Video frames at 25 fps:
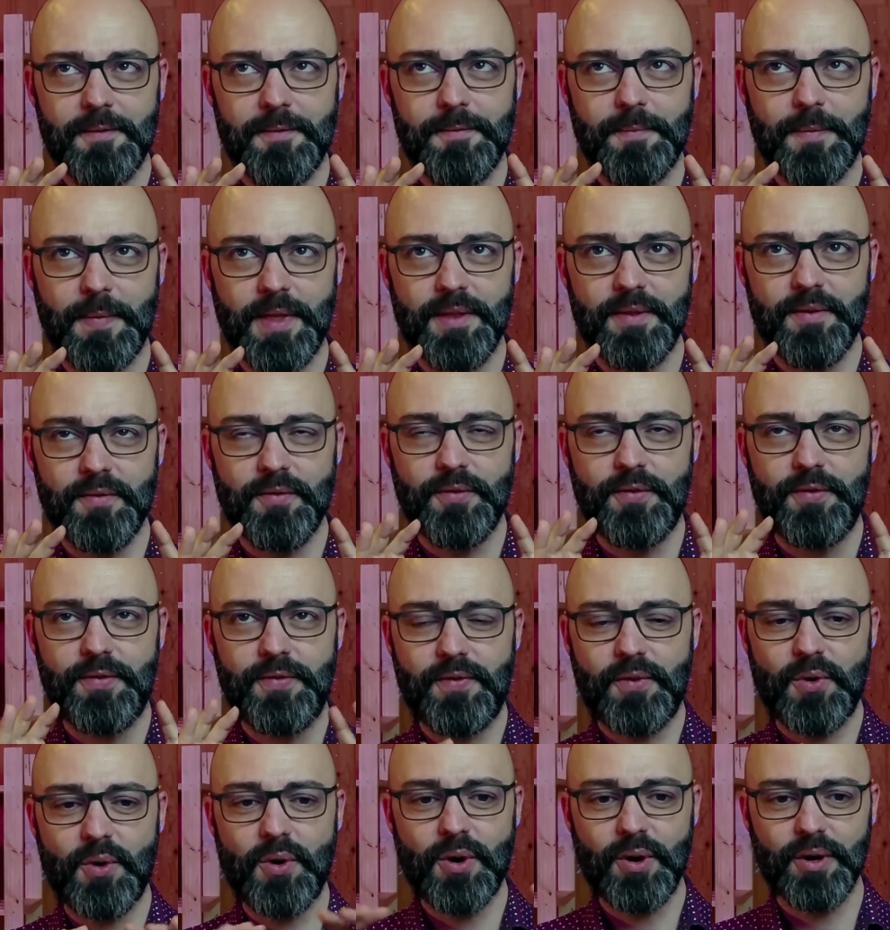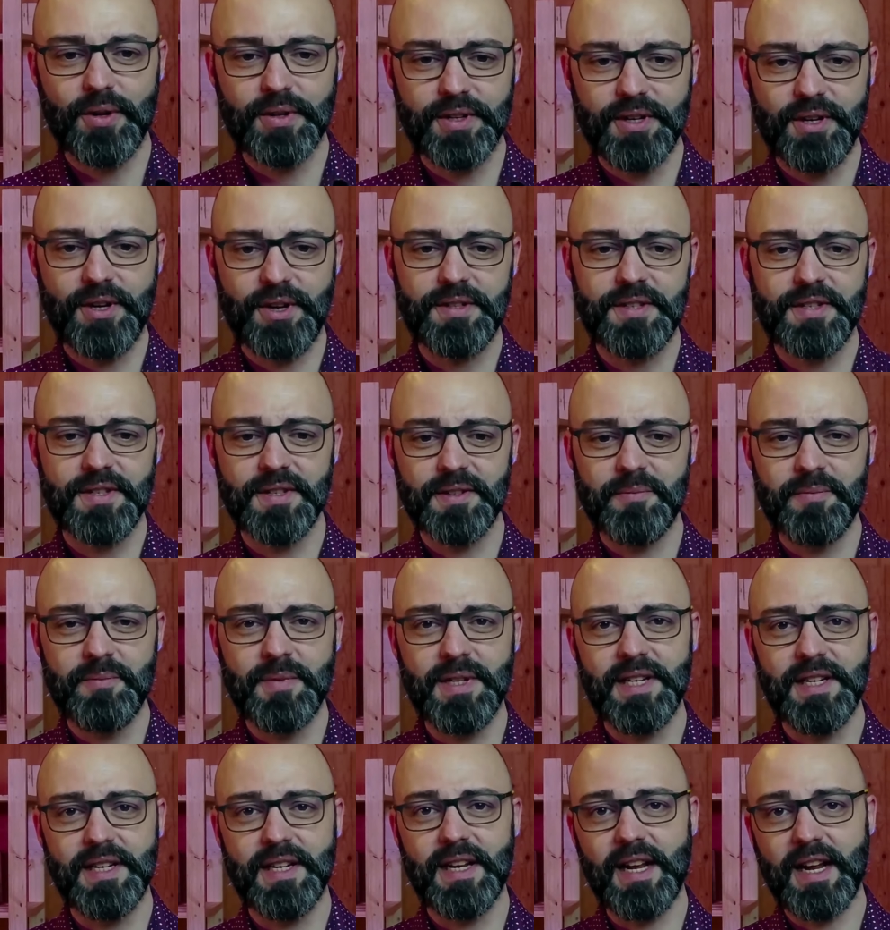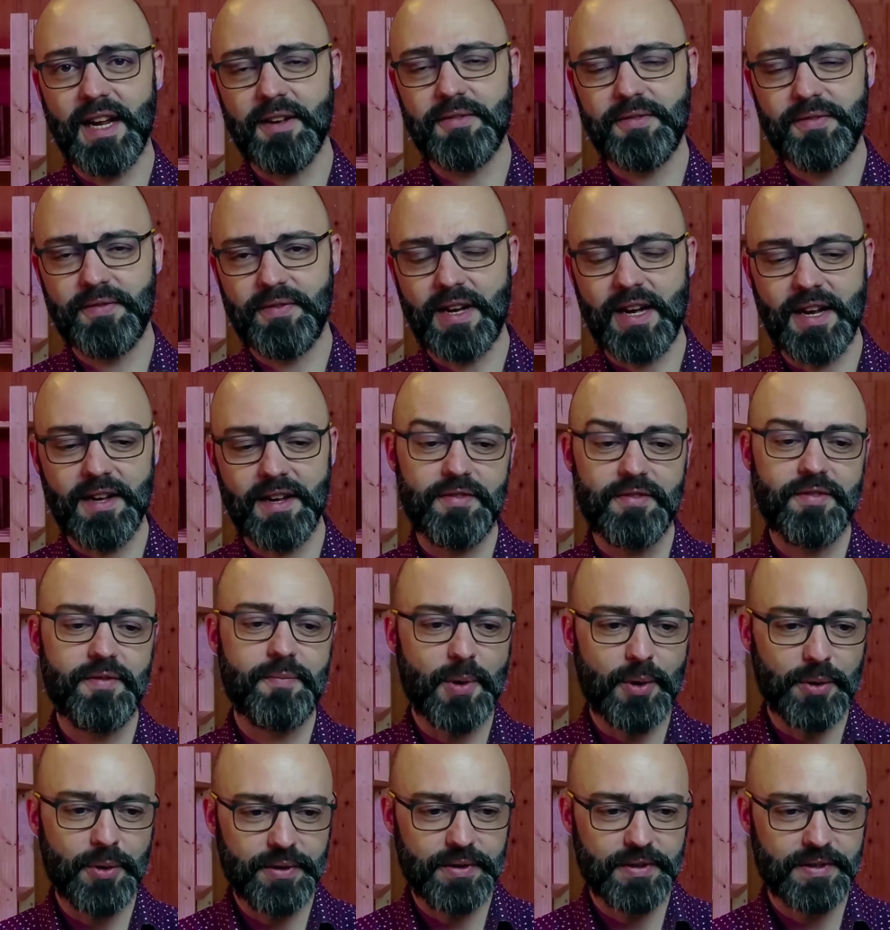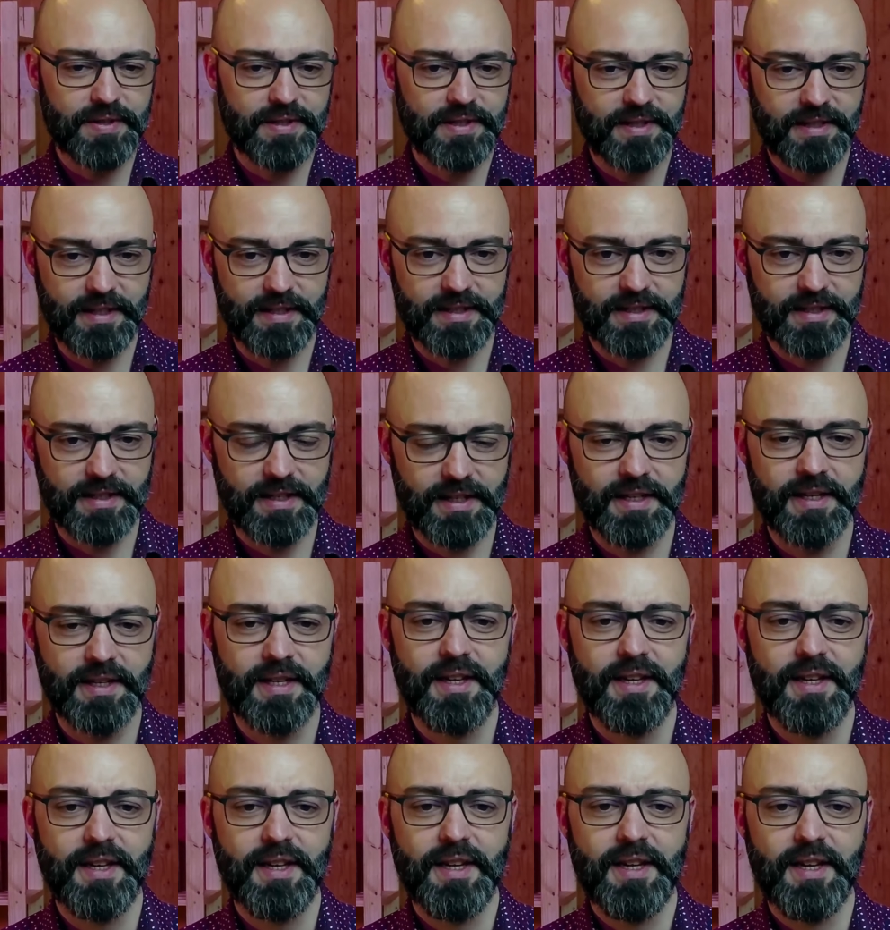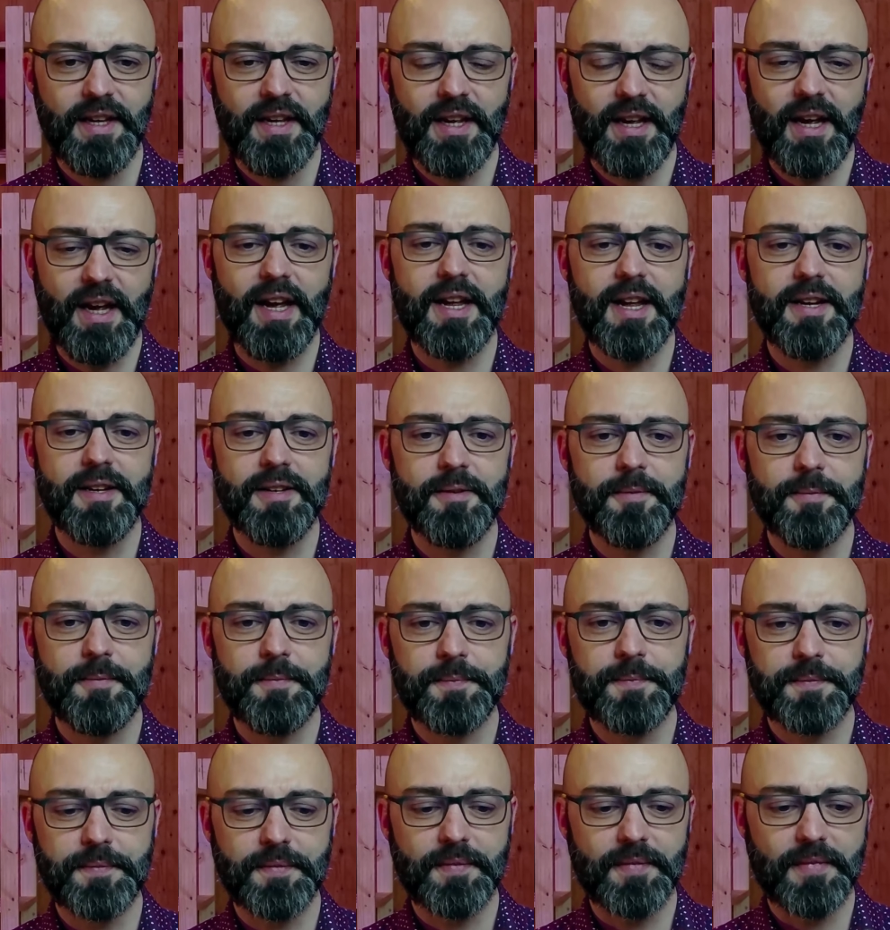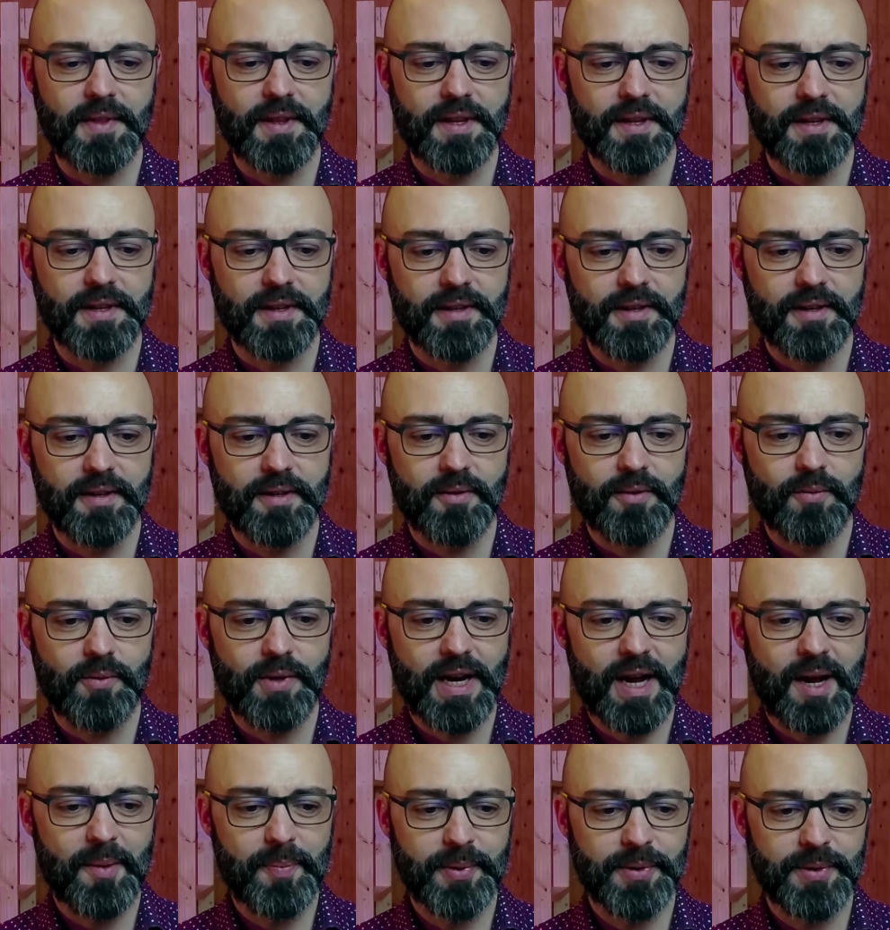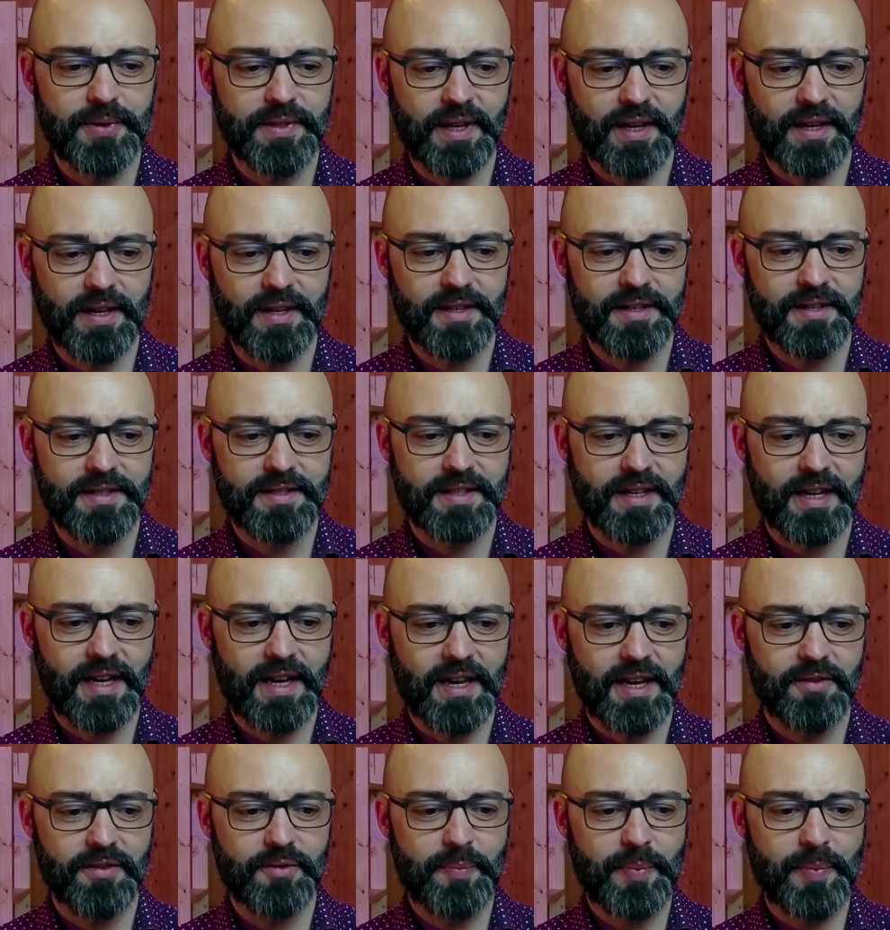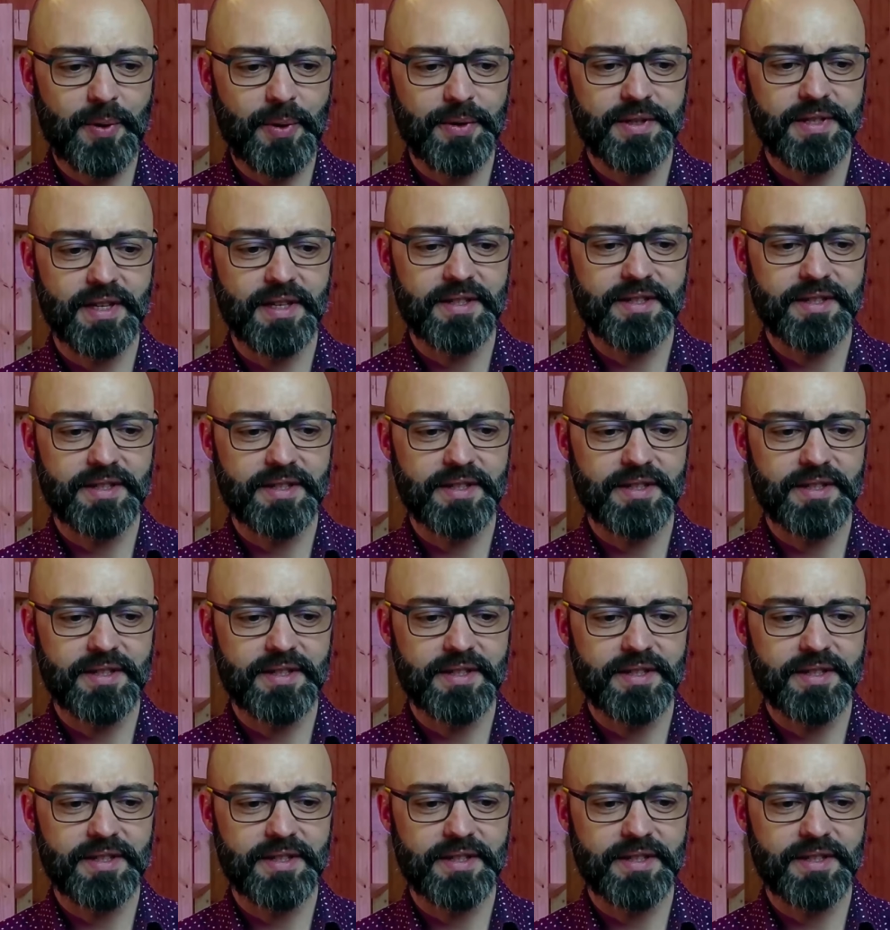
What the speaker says: 4 knots, meaning that I have 5 points, let's say. And what happened is I have a